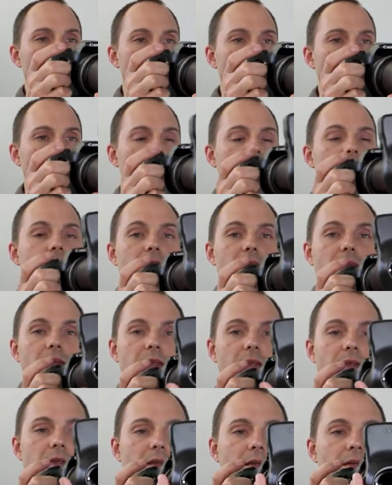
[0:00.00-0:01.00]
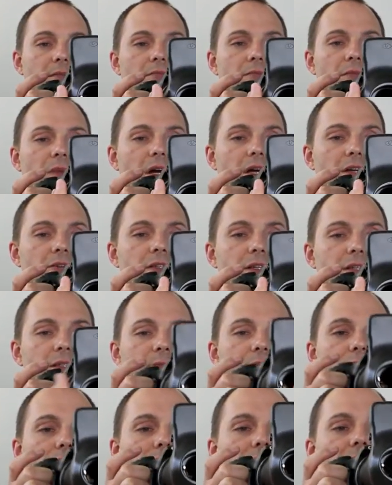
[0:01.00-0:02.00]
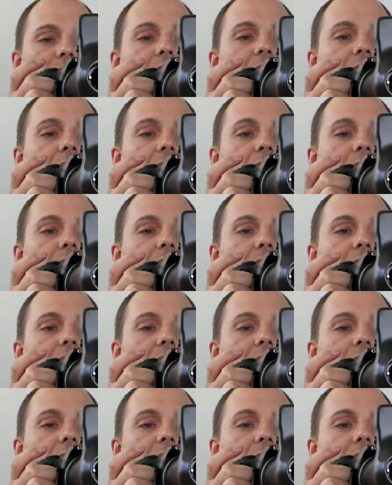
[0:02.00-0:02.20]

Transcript: that the IrisExplorer, the